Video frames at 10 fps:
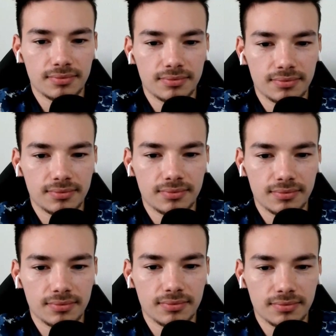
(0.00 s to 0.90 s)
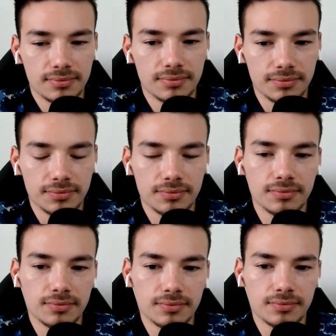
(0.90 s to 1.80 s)

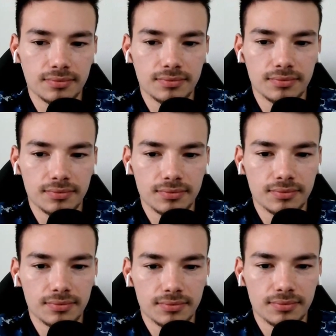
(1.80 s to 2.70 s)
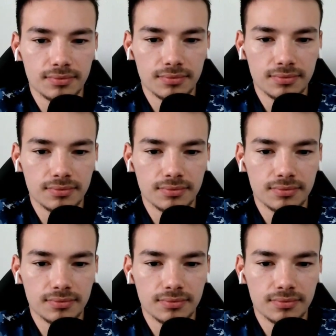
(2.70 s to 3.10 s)
(not speaking)